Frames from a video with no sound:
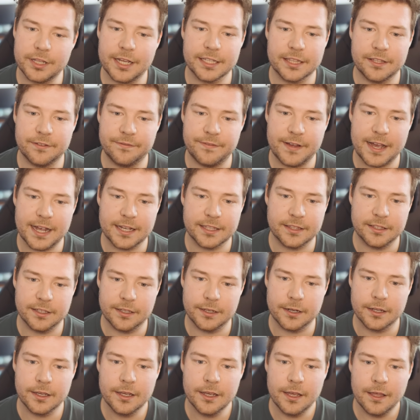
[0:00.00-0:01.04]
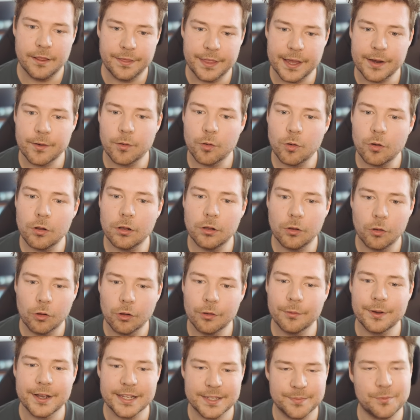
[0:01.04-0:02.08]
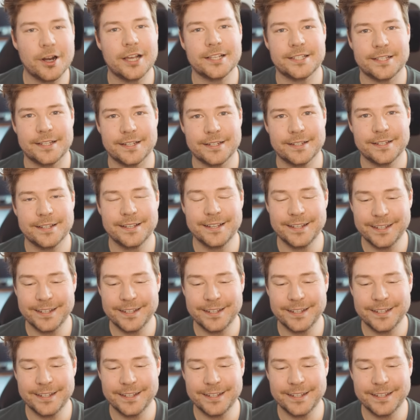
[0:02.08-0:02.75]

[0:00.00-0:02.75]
like the fact that they're all always present.